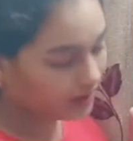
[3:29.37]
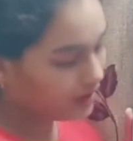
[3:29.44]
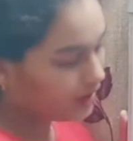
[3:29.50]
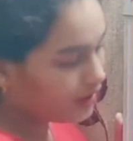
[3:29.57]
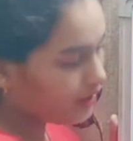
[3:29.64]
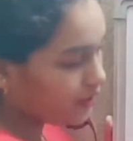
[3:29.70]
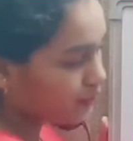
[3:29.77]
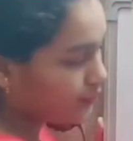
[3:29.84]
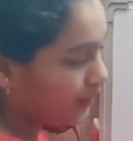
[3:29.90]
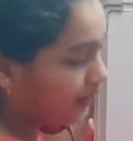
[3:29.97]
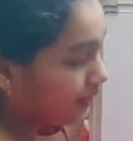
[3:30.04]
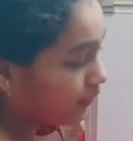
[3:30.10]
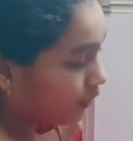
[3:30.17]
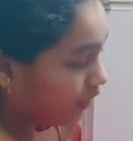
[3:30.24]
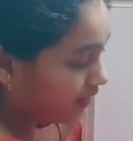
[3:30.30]
So I
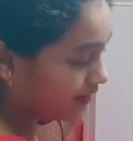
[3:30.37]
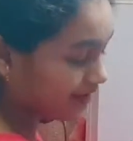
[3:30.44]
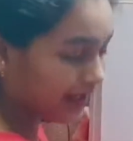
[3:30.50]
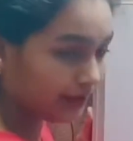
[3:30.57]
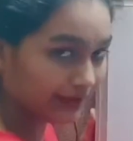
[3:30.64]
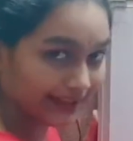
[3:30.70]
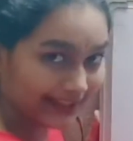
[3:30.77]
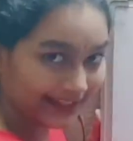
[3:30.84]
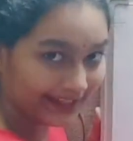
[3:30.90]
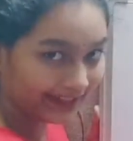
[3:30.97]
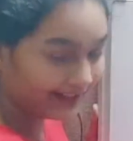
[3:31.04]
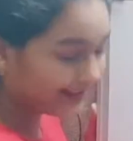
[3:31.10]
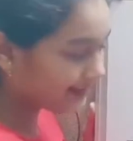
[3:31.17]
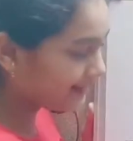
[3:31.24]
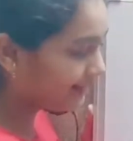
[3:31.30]
crossed out 8
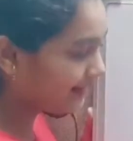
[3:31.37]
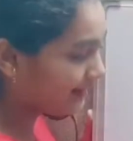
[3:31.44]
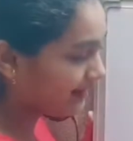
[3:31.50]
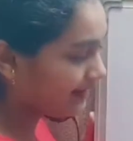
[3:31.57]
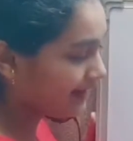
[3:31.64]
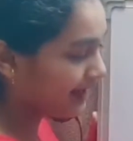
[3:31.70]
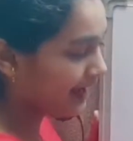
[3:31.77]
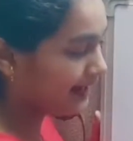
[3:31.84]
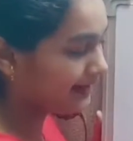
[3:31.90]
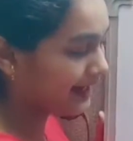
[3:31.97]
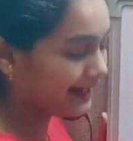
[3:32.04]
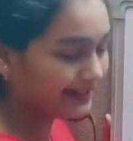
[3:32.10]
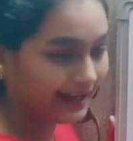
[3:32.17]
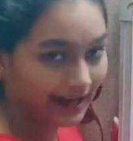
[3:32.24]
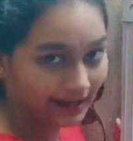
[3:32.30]
and I
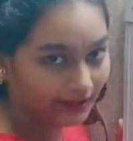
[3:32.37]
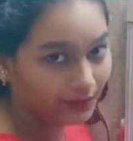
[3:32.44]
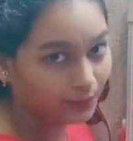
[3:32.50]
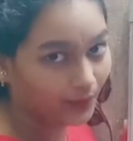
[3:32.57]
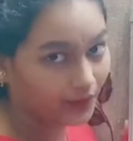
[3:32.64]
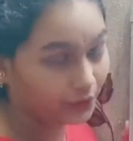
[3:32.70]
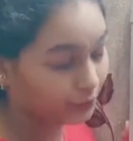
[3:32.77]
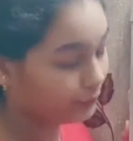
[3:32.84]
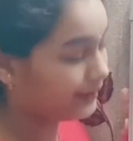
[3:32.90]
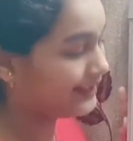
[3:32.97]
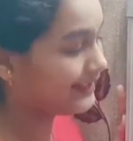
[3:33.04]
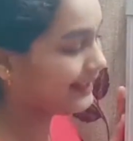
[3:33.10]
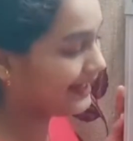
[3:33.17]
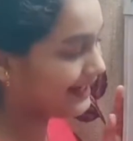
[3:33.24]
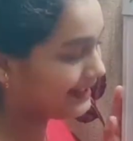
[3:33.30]
added 1 to it.
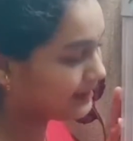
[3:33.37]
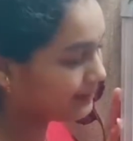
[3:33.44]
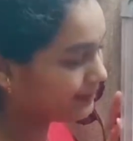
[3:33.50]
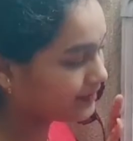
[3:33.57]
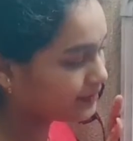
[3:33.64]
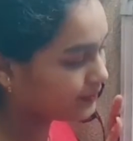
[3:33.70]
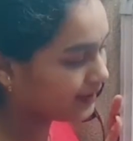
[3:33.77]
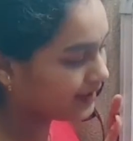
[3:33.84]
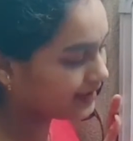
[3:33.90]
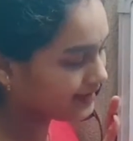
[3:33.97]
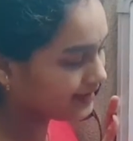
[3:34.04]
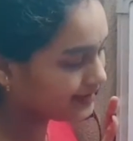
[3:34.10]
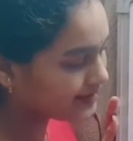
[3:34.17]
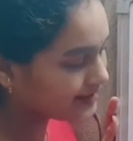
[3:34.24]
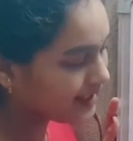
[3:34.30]
8 plus 1 is
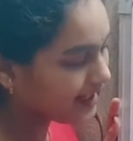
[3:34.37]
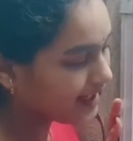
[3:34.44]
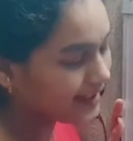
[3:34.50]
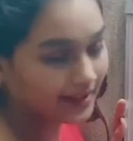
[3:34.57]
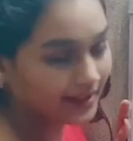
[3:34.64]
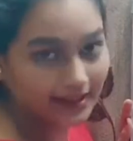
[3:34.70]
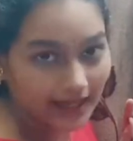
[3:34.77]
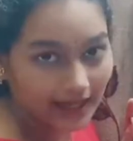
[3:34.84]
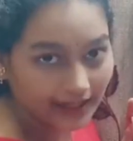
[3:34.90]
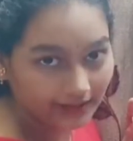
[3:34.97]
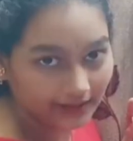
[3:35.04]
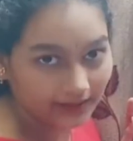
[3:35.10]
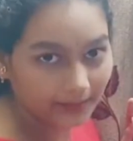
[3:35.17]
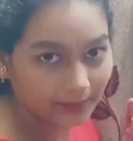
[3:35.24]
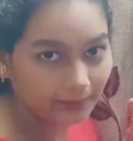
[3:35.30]
9.
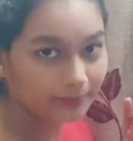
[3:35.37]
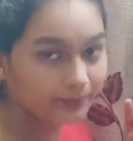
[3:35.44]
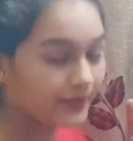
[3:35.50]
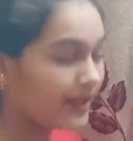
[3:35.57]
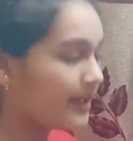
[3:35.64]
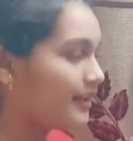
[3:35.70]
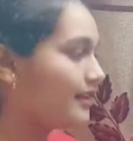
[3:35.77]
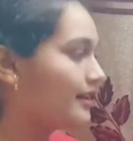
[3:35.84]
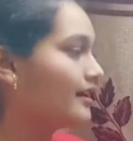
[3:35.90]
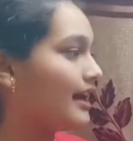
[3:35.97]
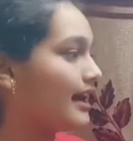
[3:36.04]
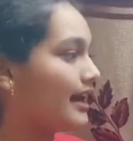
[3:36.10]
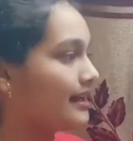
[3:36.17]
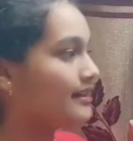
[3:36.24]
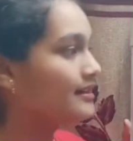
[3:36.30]

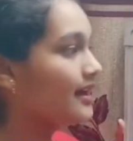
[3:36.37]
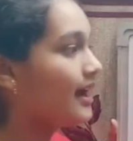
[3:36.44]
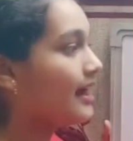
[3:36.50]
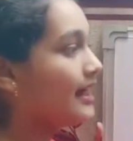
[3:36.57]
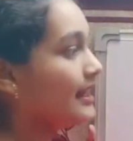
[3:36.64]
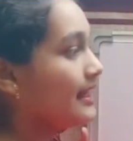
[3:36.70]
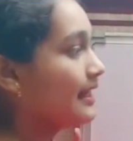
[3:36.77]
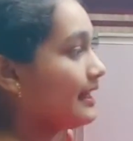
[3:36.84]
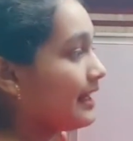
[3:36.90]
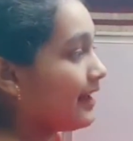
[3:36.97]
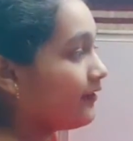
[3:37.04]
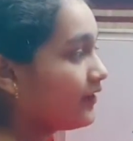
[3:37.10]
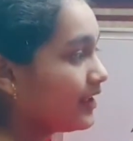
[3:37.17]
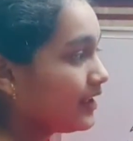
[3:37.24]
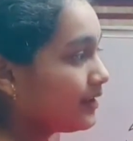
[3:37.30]
And
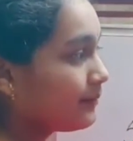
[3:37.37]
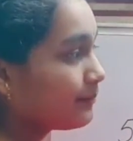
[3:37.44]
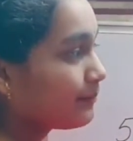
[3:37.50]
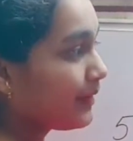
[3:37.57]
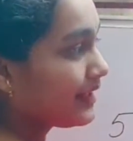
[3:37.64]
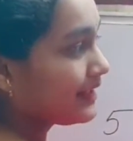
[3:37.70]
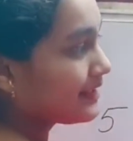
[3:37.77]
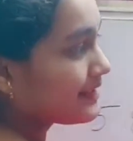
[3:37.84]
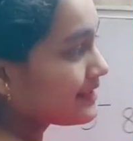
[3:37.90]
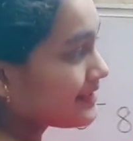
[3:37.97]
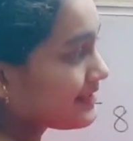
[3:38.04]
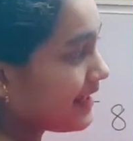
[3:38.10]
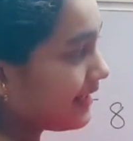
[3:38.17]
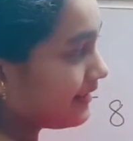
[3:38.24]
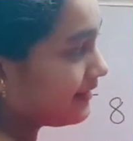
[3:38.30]
11 minus
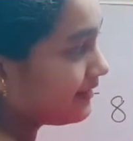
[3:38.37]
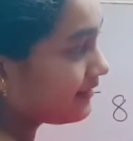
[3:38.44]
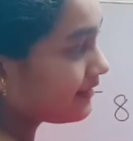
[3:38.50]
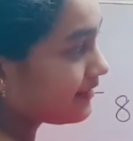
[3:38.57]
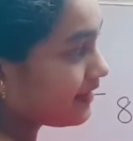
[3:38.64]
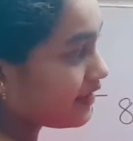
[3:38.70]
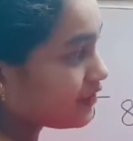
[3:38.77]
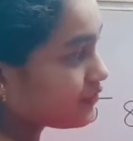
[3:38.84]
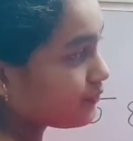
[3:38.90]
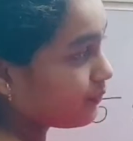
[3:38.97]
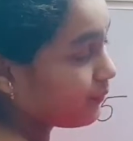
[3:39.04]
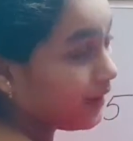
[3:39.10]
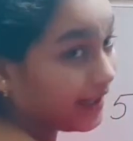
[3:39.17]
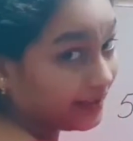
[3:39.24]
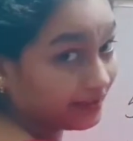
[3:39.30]
10 is
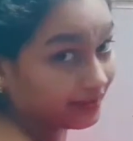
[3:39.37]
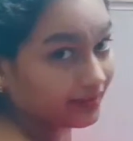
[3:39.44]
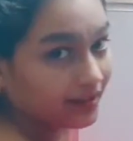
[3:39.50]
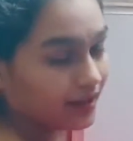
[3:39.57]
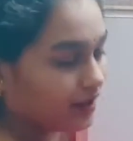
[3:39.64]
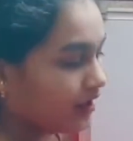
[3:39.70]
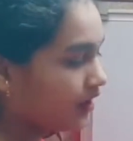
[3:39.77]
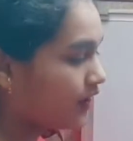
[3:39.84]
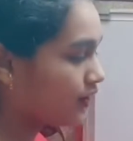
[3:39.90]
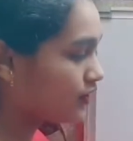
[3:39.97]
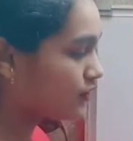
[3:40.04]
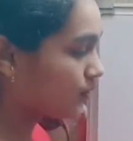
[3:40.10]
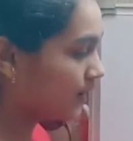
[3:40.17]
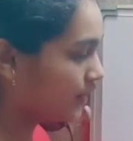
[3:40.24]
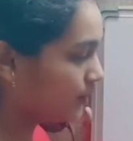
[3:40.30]
1. So I
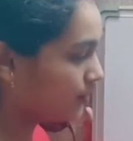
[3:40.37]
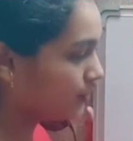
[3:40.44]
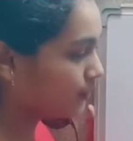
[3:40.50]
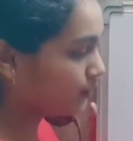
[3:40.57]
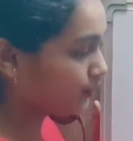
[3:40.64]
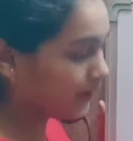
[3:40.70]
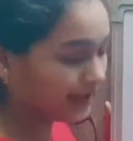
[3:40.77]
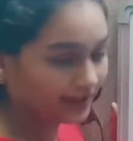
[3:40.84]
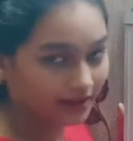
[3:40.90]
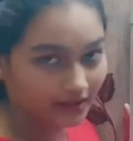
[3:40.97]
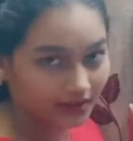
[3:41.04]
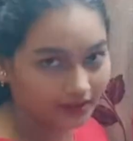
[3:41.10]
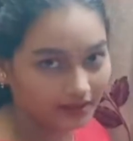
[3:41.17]
wrote 1 here.